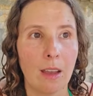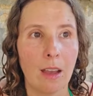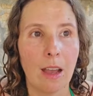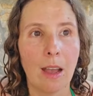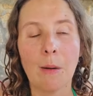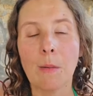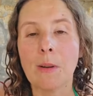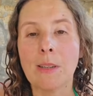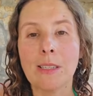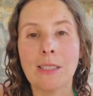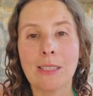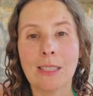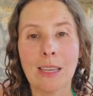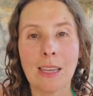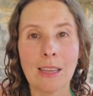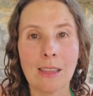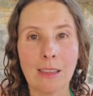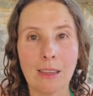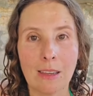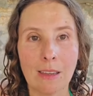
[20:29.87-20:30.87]
I wouldn't
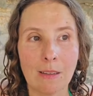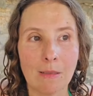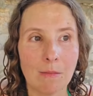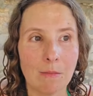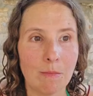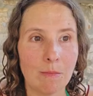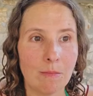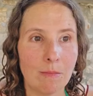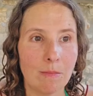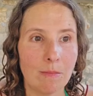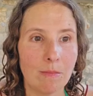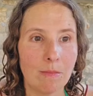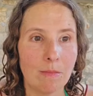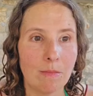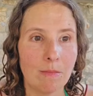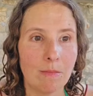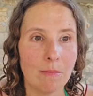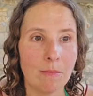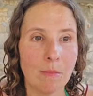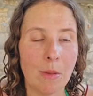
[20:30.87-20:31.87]
say that
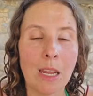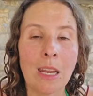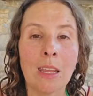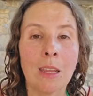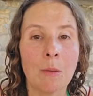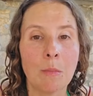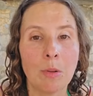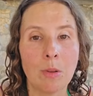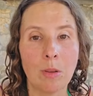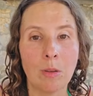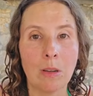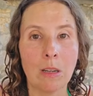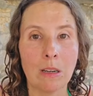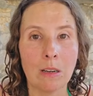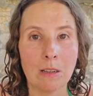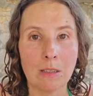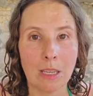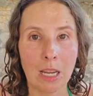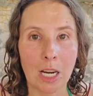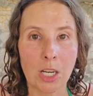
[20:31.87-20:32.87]
many
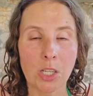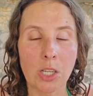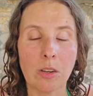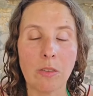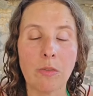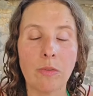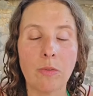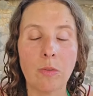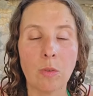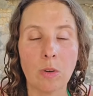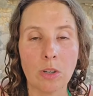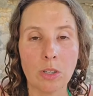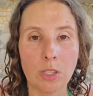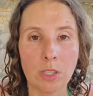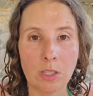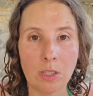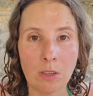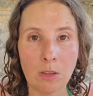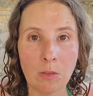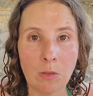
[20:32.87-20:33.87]
employers actually
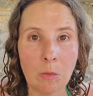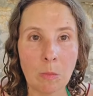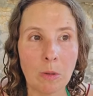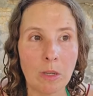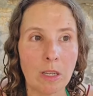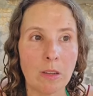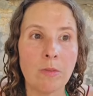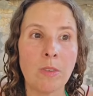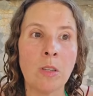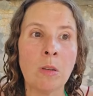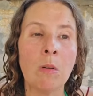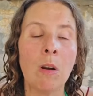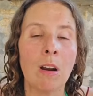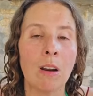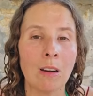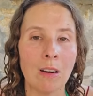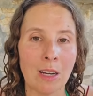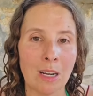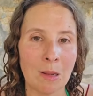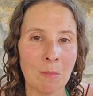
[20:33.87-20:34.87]
force you, but if you
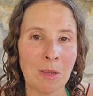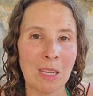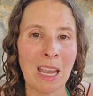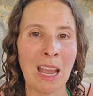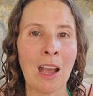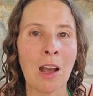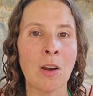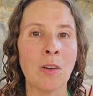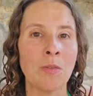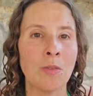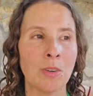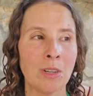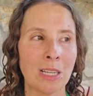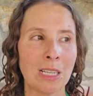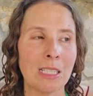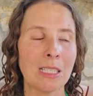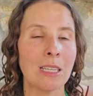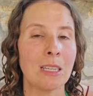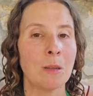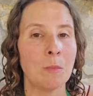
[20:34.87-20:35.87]
are going to be out for an
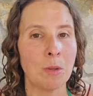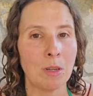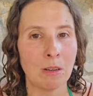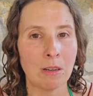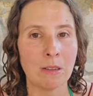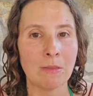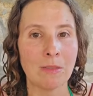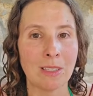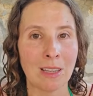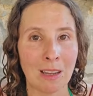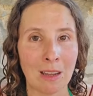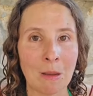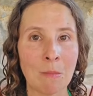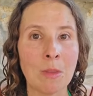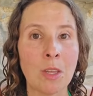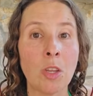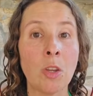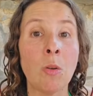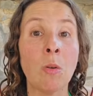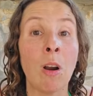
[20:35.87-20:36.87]
extended period of time,
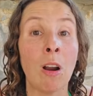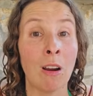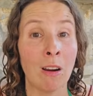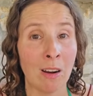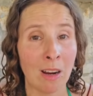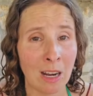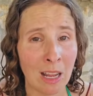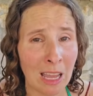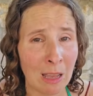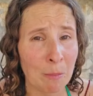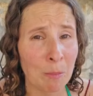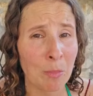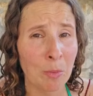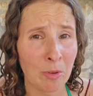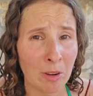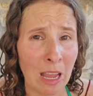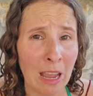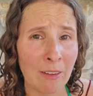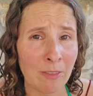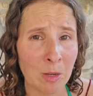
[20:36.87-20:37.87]
then you are going to
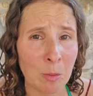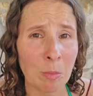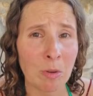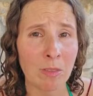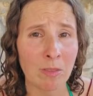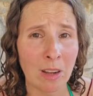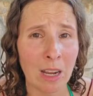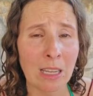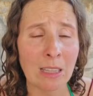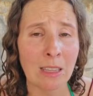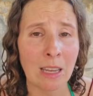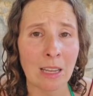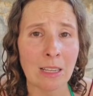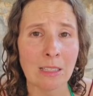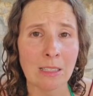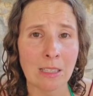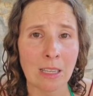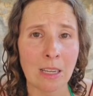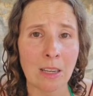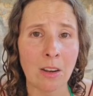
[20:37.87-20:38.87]
have to provide that
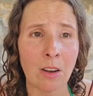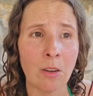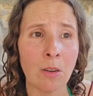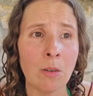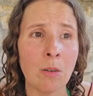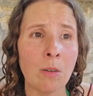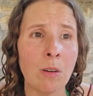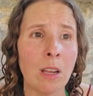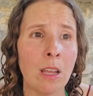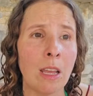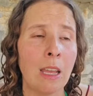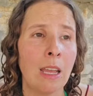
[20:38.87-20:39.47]
sick note.